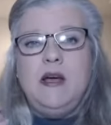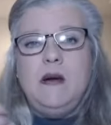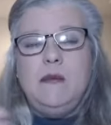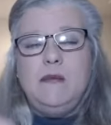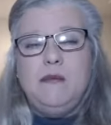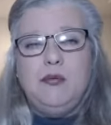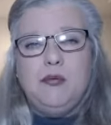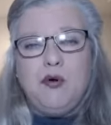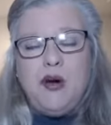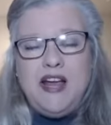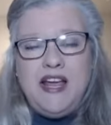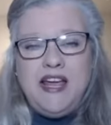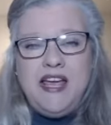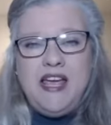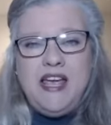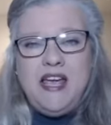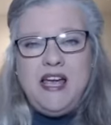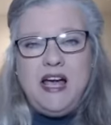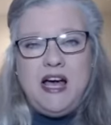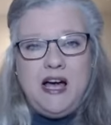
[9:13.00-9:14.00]

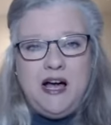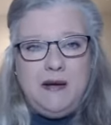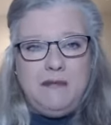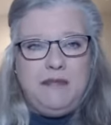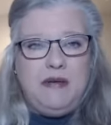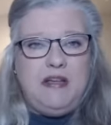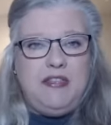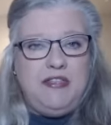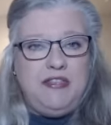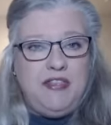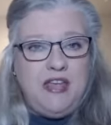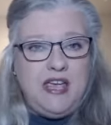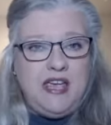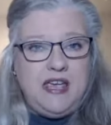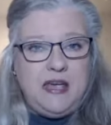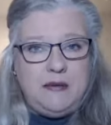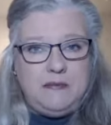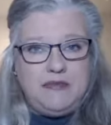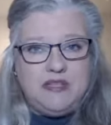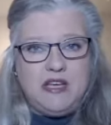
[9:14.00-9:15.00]
bringing up
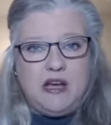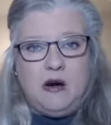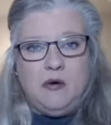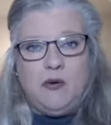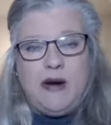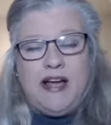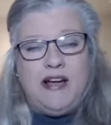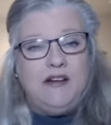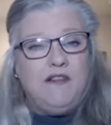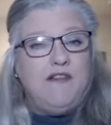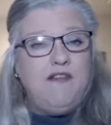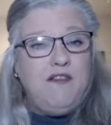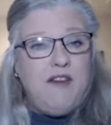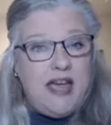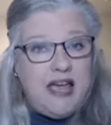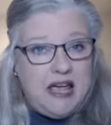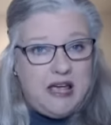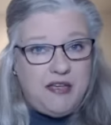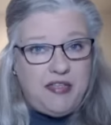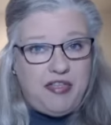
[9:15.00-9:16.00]
themes around
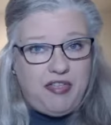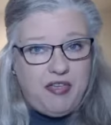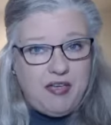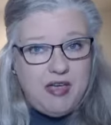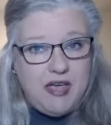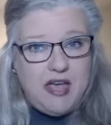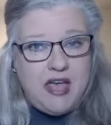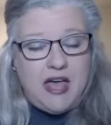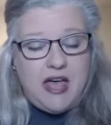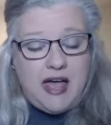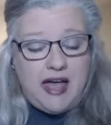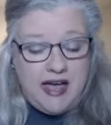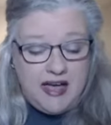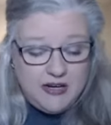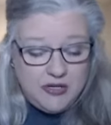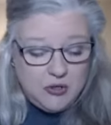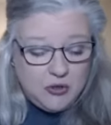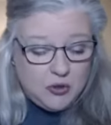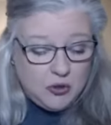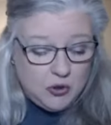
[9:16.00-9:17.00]
faith
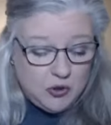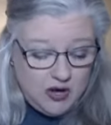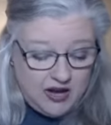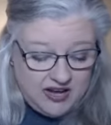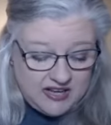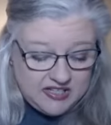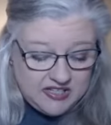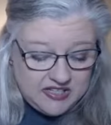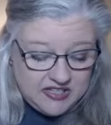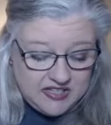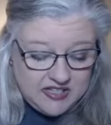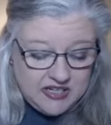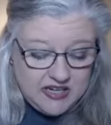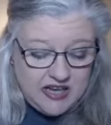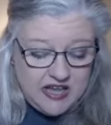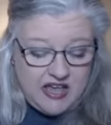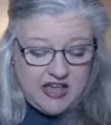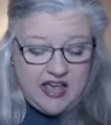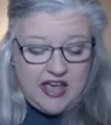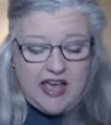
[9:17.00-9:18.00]
and trust
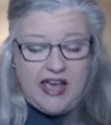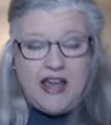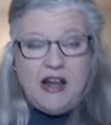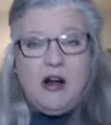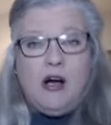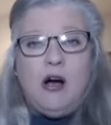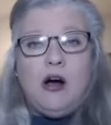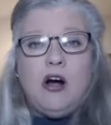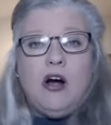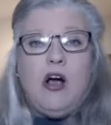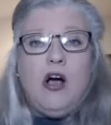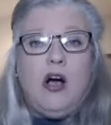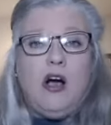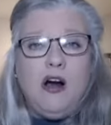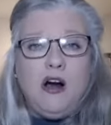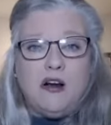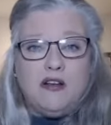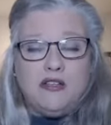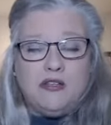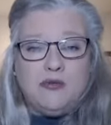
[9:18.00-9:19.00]
and our
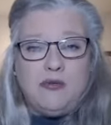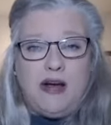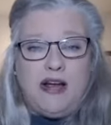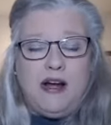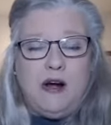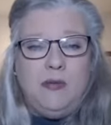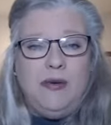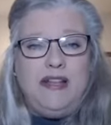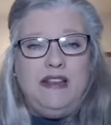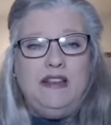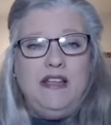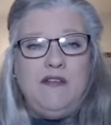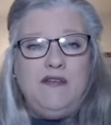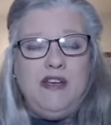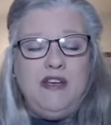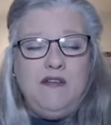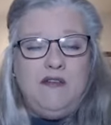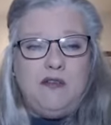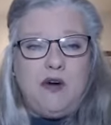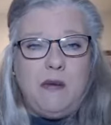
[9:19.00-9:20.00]
hearts, right? Are we
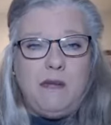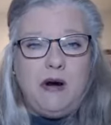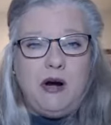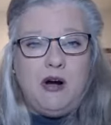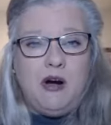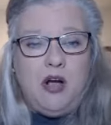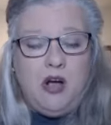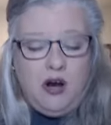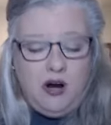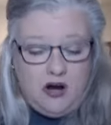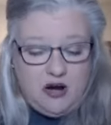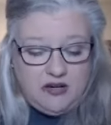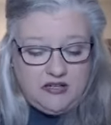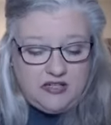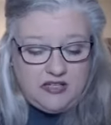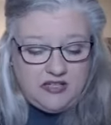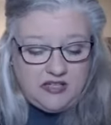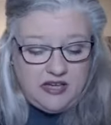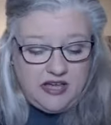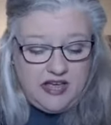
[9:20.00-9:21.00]
living from our
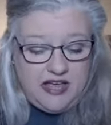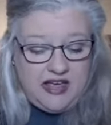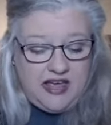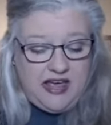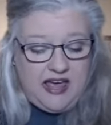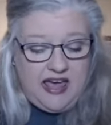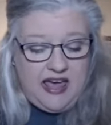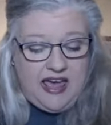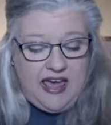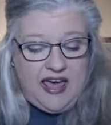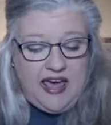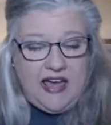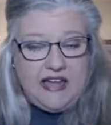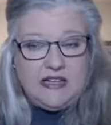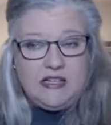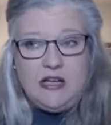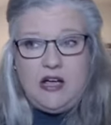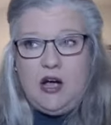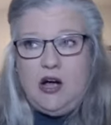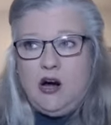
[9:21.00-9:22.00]
hearts?
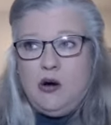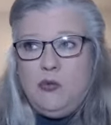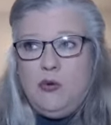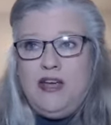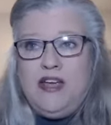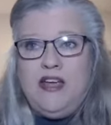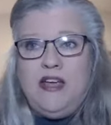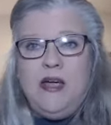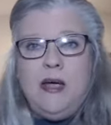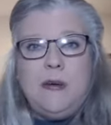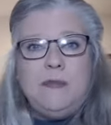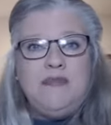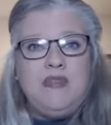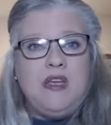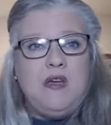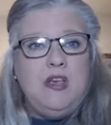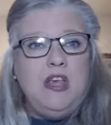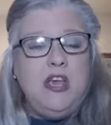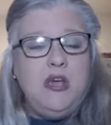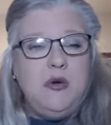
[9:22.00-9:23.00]
And are we
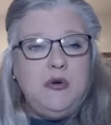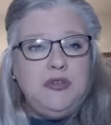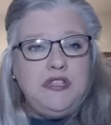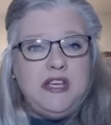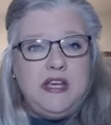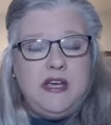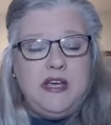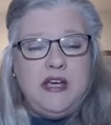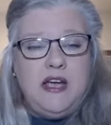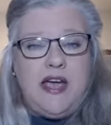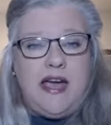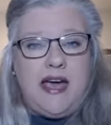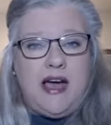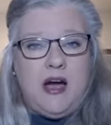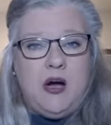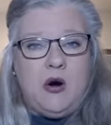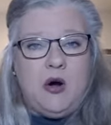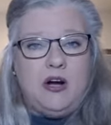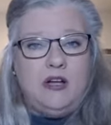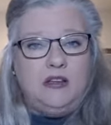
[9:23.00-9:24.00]
using
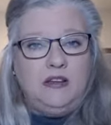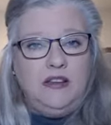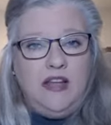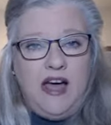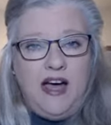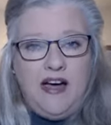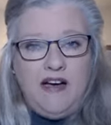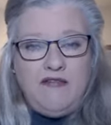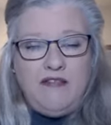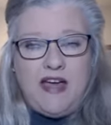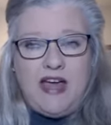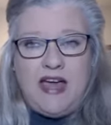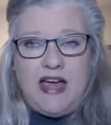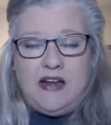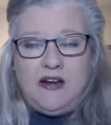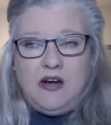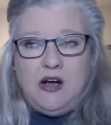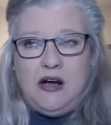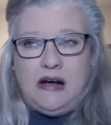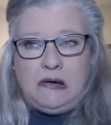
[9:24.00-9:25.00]
our love
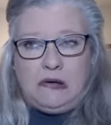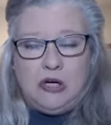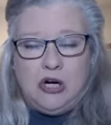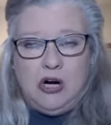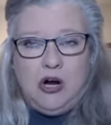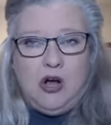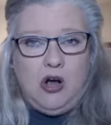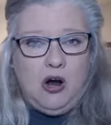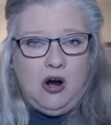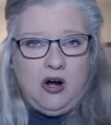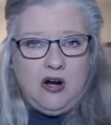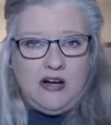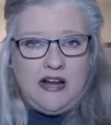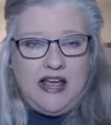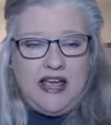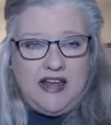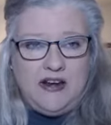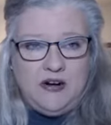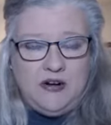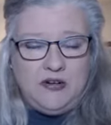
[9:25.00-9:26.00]
and our heart
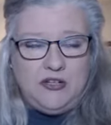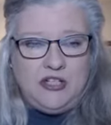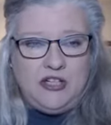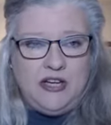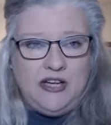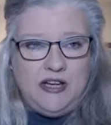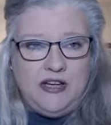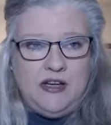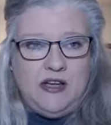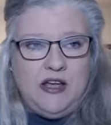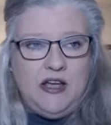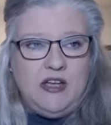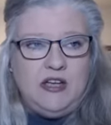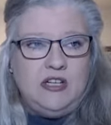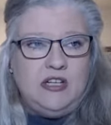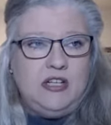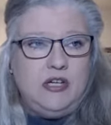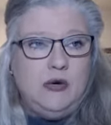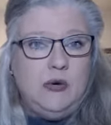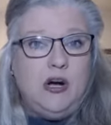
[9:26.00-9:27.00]
energy
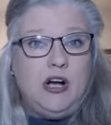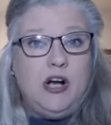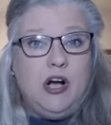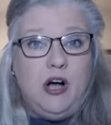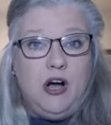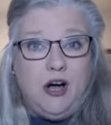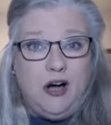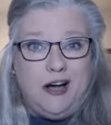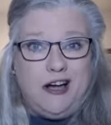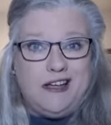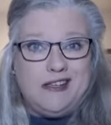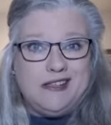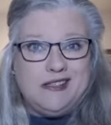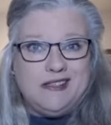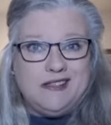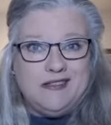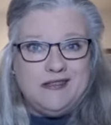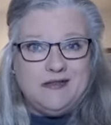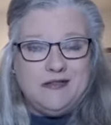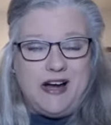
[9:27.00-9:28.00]
to a cause,
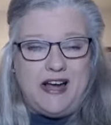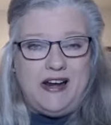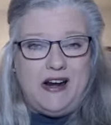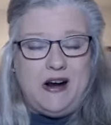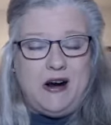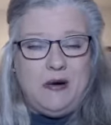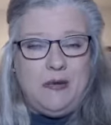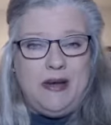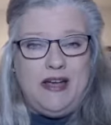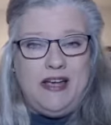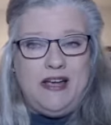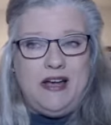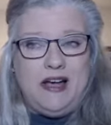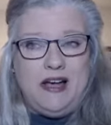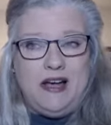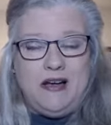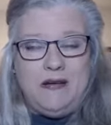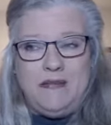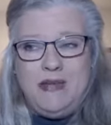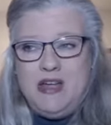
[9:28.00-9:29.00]
right? Are we,
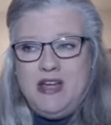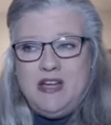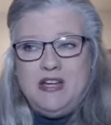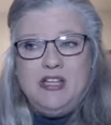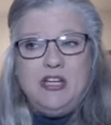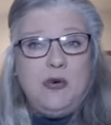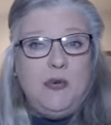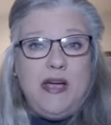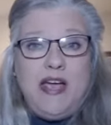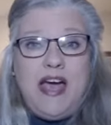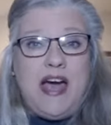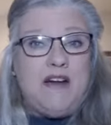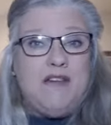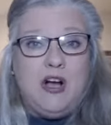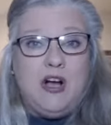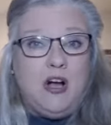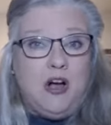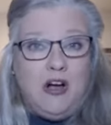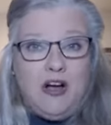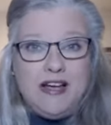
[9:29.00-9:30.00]
um, do we have a
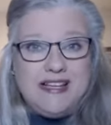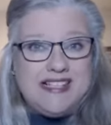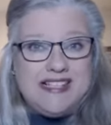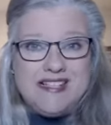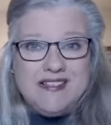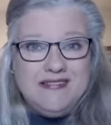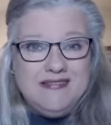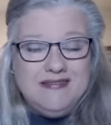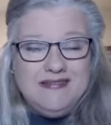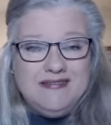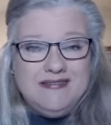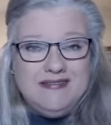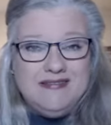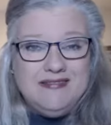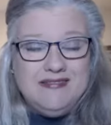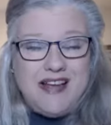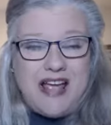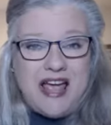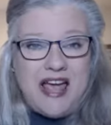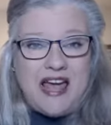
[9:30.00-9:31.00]
cause?
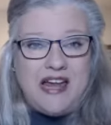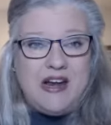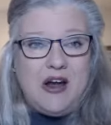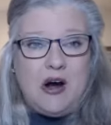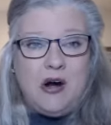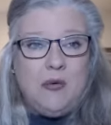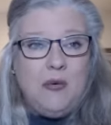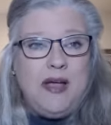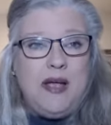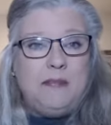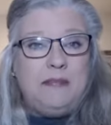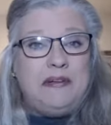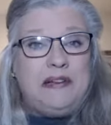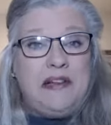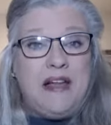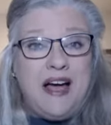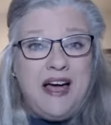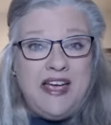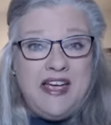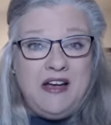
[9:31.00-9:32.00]
and are we
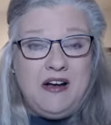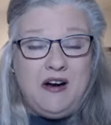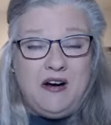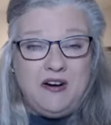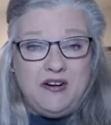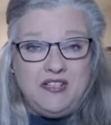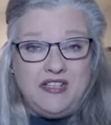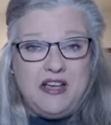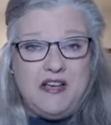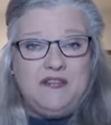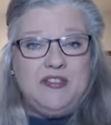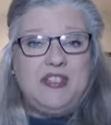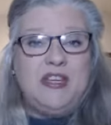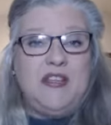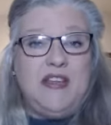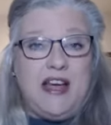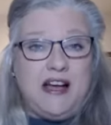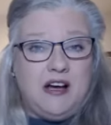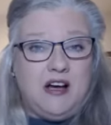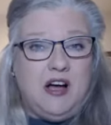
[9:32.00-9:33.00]
applying ourselves to
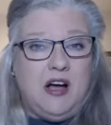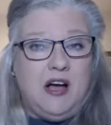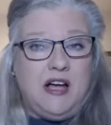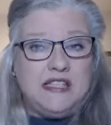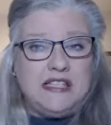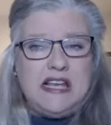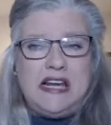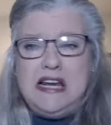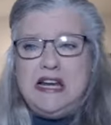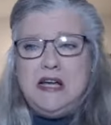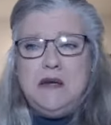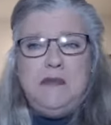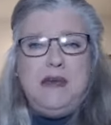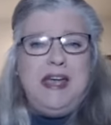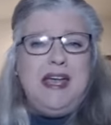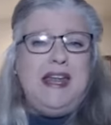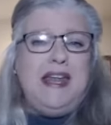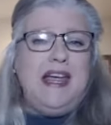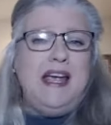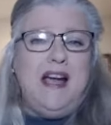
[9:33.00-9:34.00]
that cause and it could be
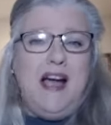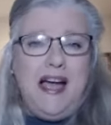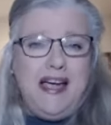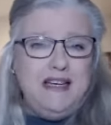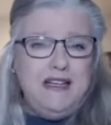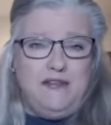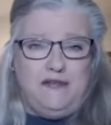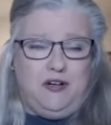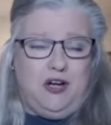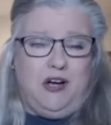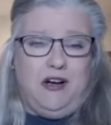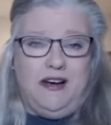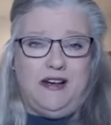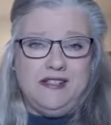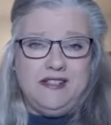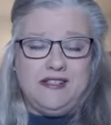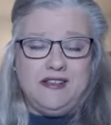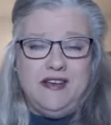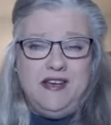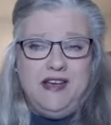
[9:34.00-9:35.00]
any kind of cause